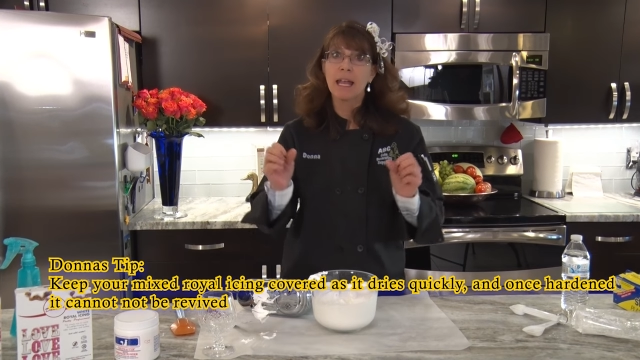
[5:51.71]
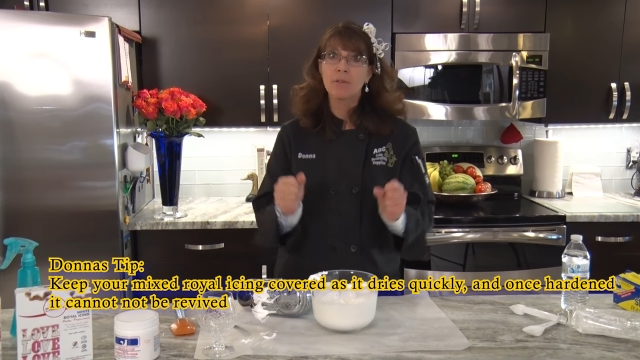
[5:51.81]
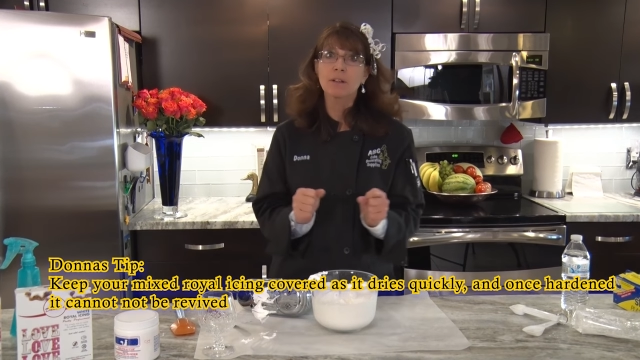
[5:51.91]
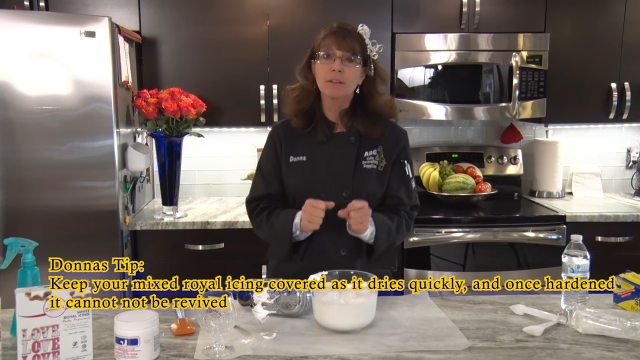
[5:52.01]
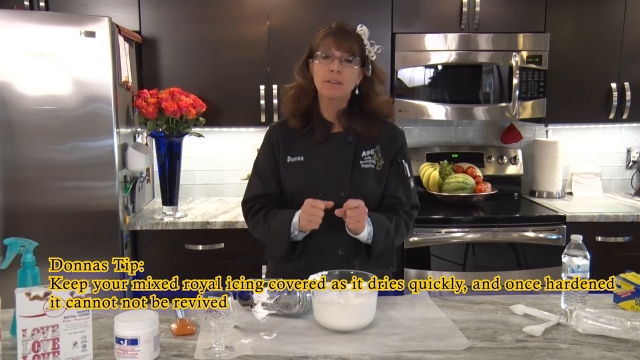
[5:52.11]

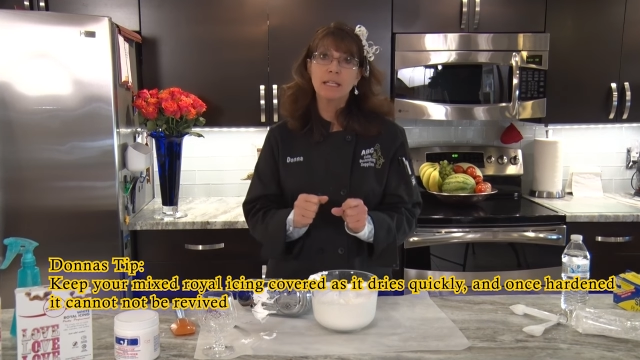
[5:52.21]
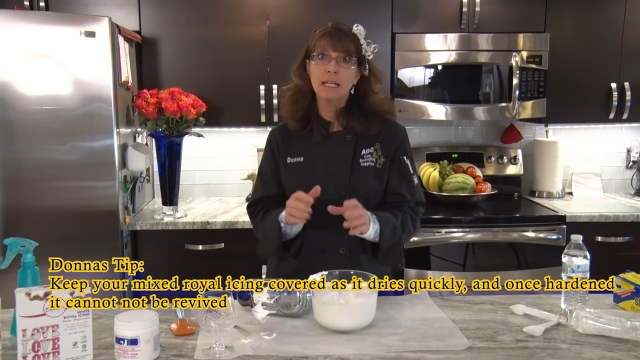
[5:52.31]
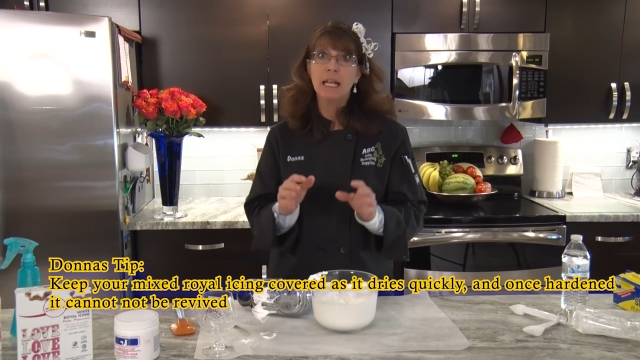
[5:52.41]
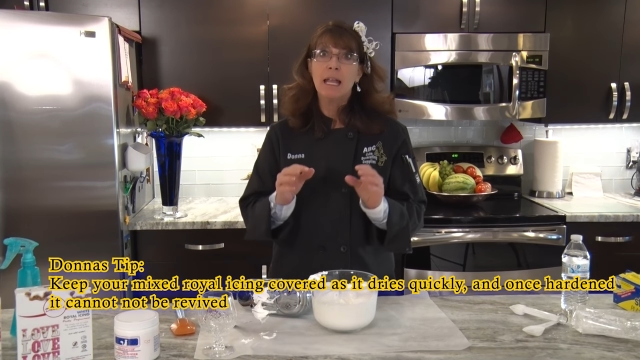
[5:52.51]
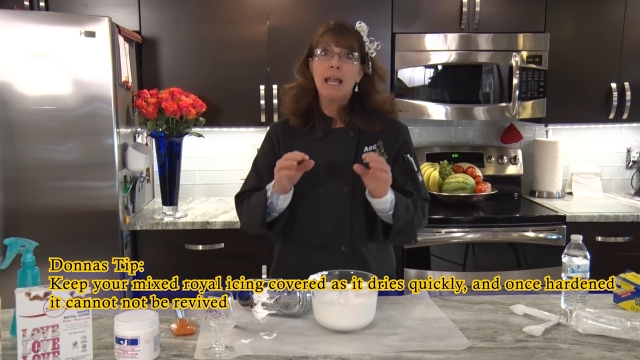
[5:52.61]

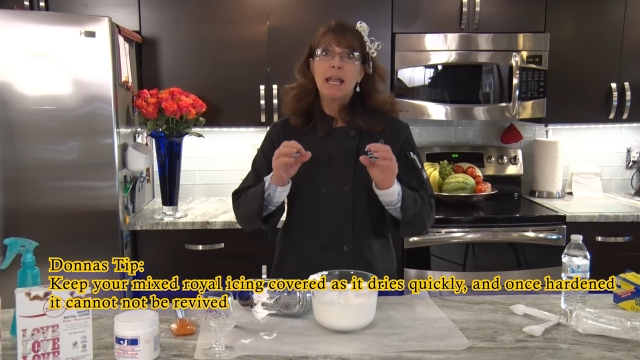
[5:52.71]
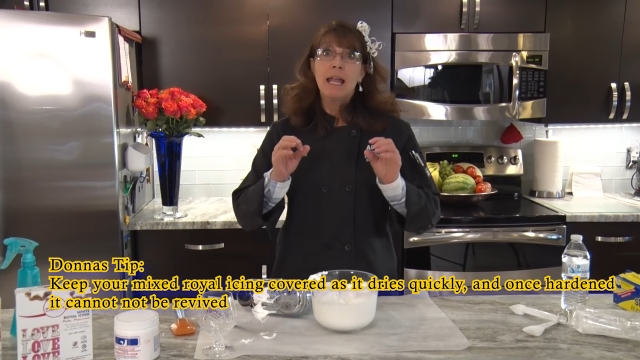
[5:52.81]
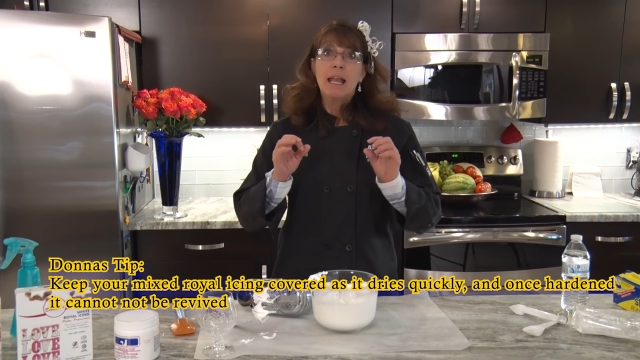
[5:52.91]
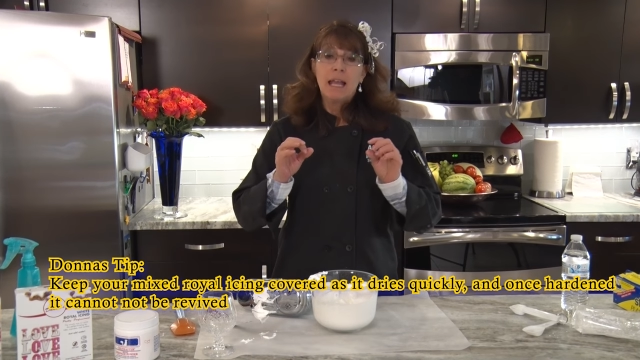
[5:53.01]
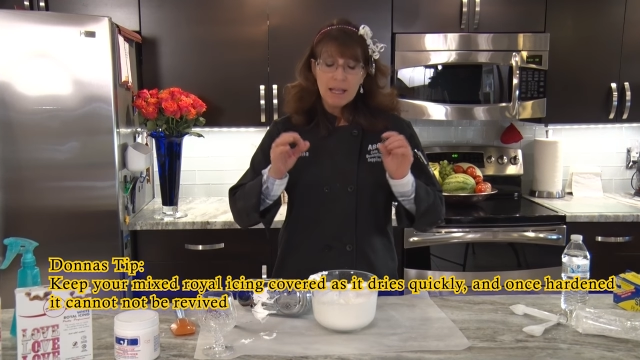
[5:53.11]
Everything
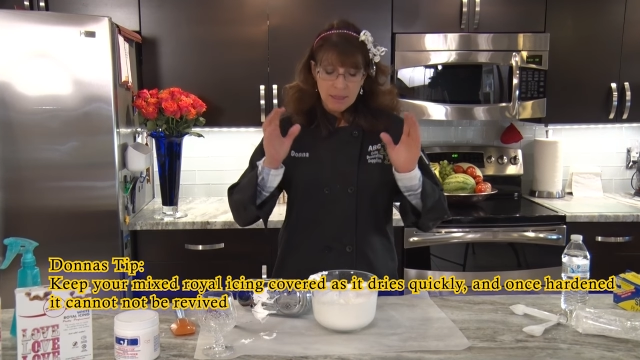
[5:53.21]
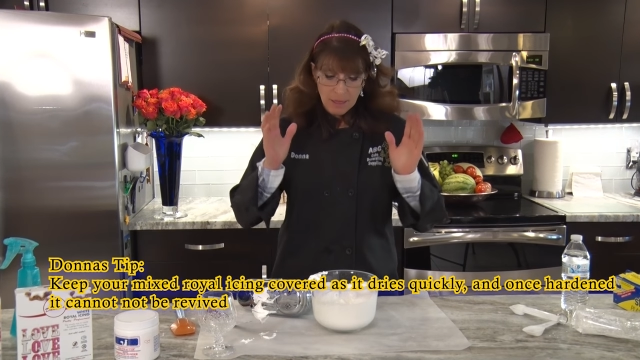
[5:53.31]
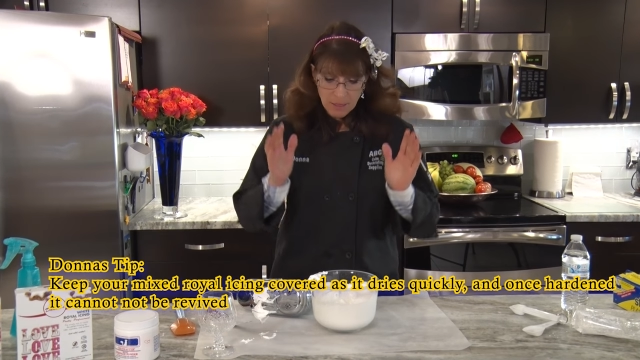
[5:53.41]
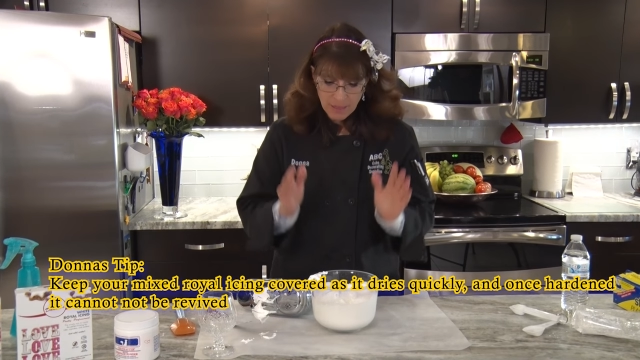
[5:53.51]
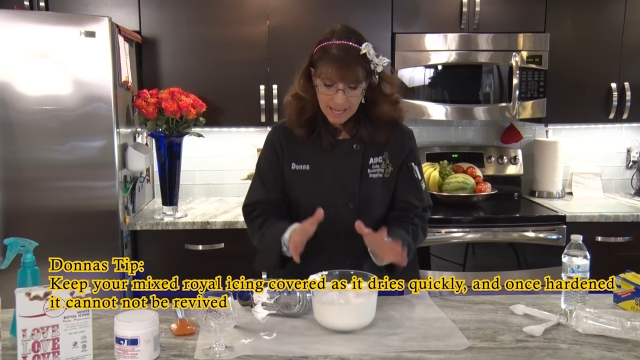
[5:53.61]

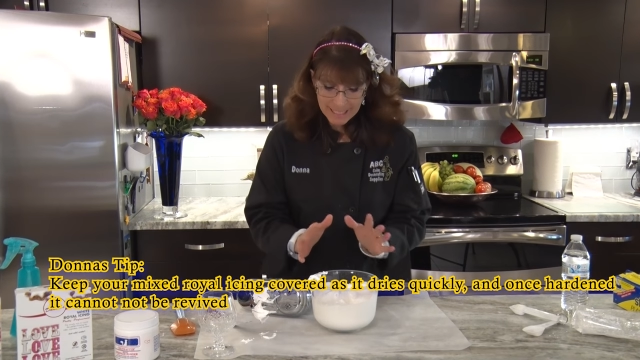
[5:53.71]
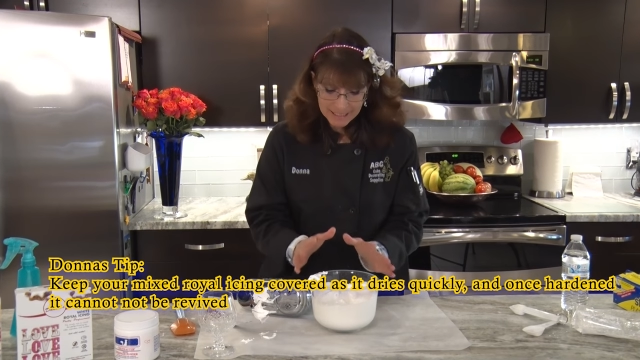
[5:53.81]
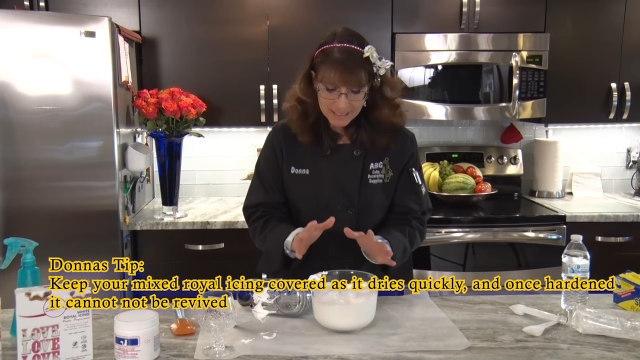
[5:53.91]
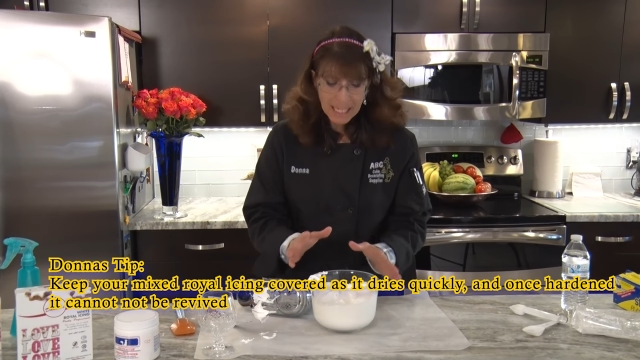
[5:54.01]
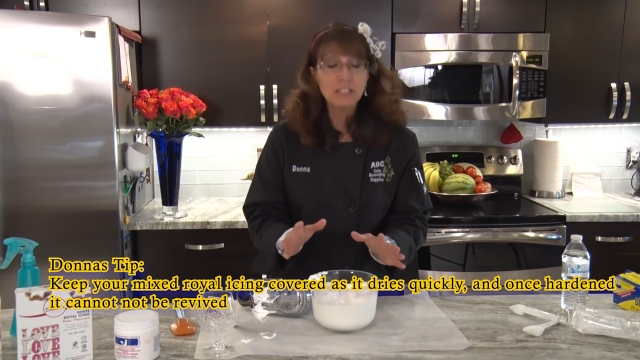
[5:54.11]
that
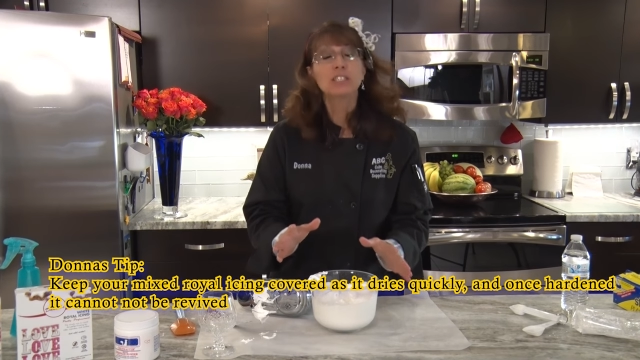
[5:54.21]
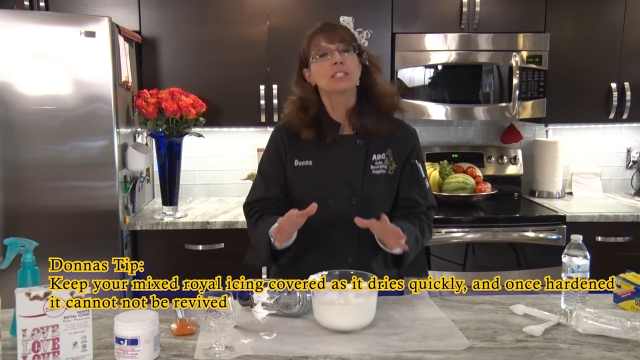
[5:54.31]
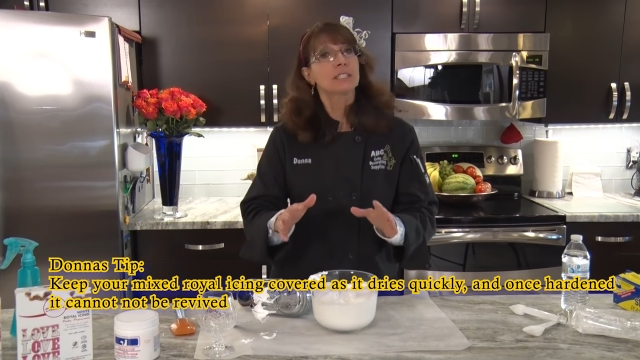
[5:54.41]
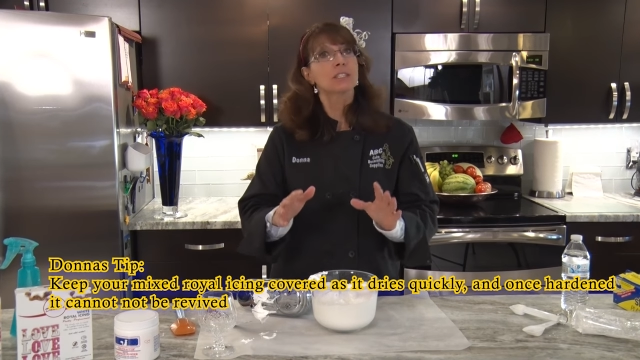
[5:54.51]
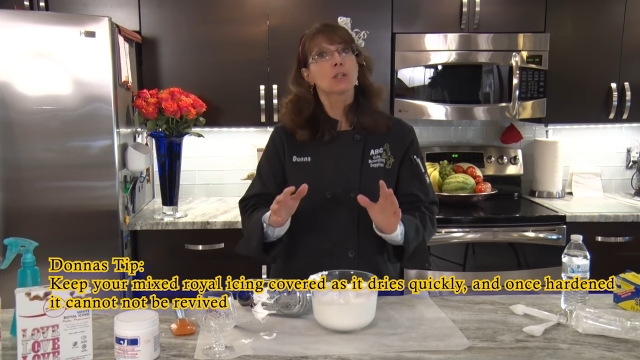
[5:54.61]
it
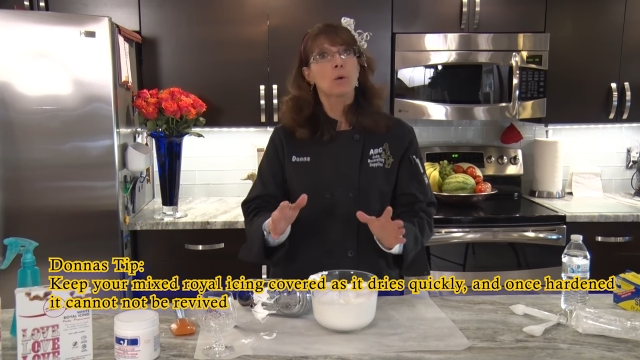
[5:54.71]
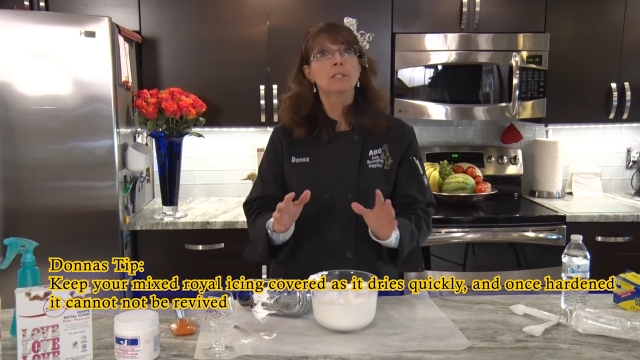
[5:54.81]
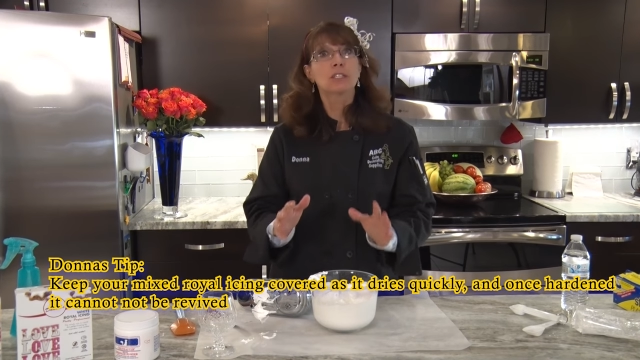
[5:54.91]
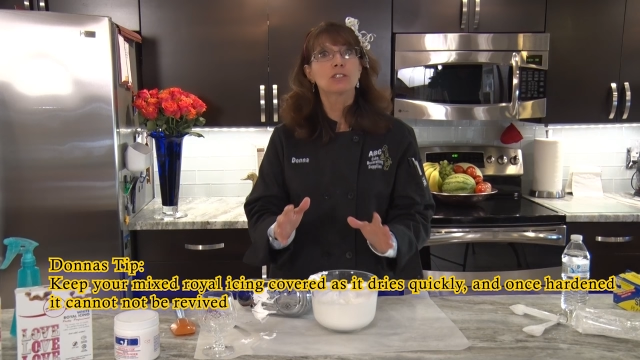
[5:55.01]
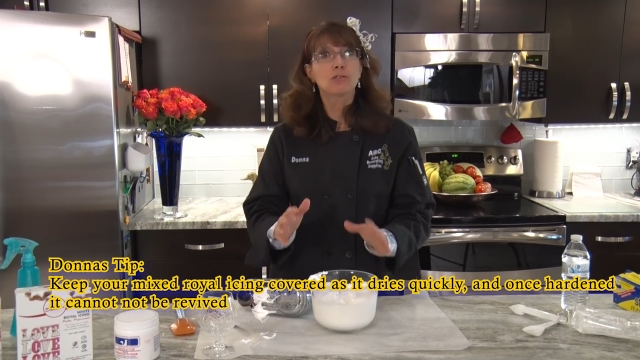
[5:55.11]
touches, it's
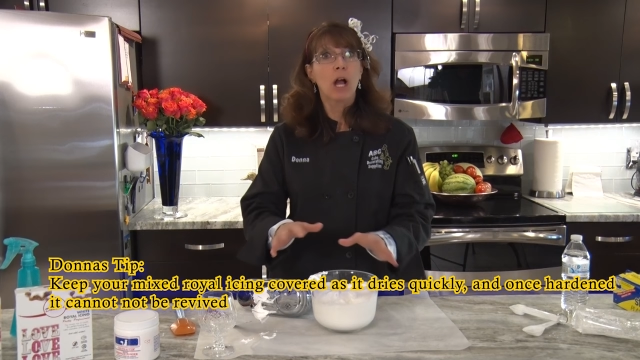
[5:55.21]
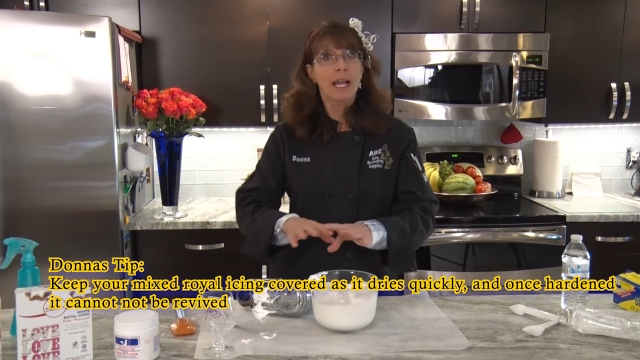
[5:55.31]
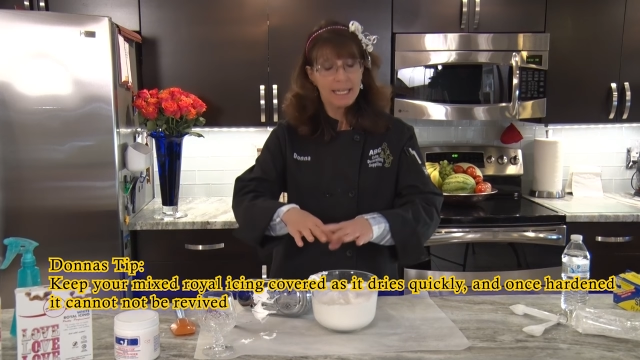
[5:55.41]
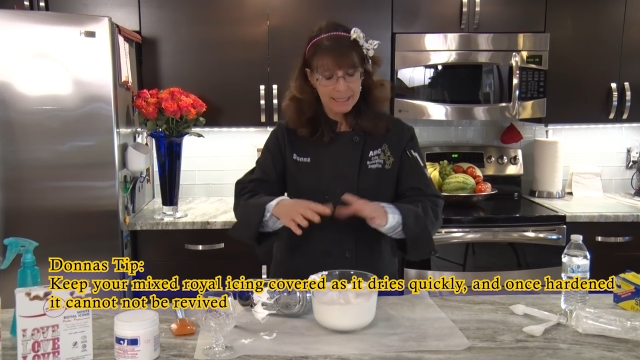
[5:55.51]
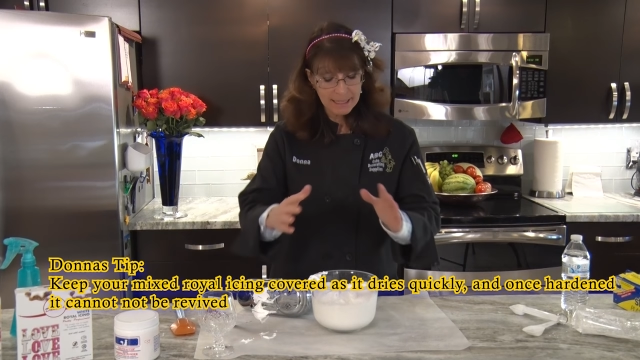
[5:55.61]
going to
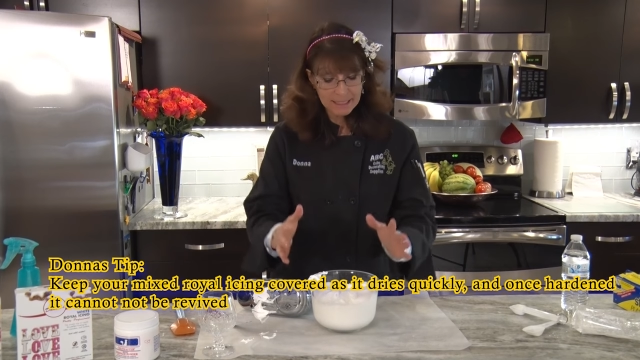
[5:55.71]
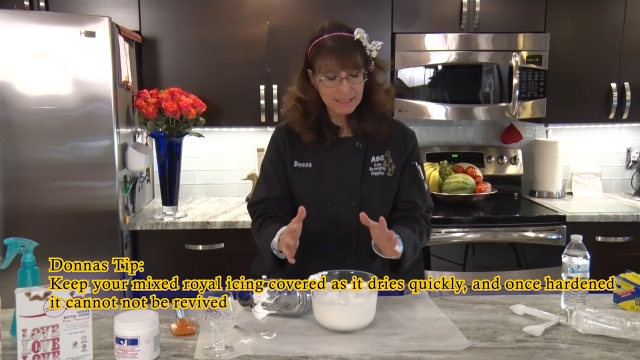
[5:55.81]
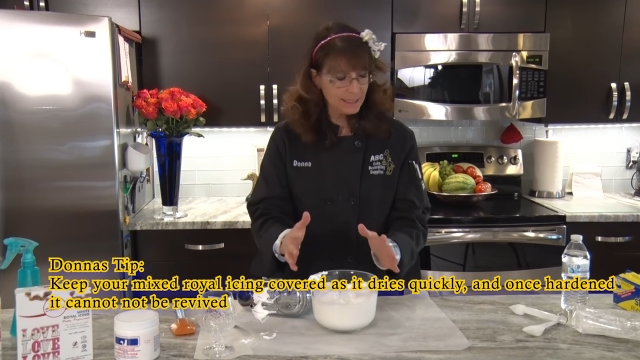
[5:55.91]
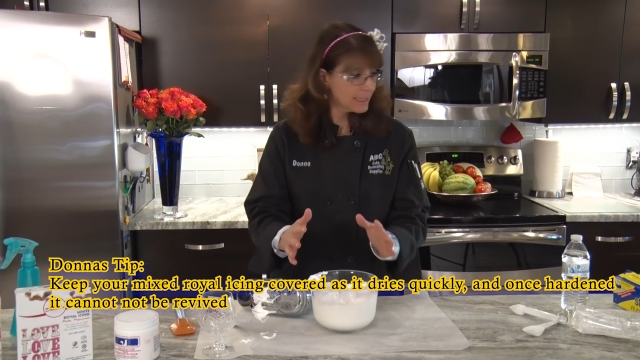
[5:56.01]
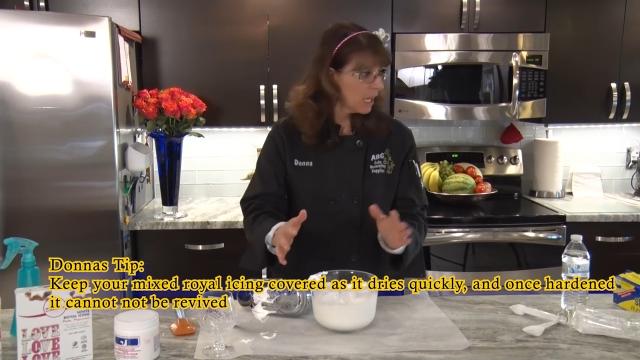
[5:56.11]
dry unless it's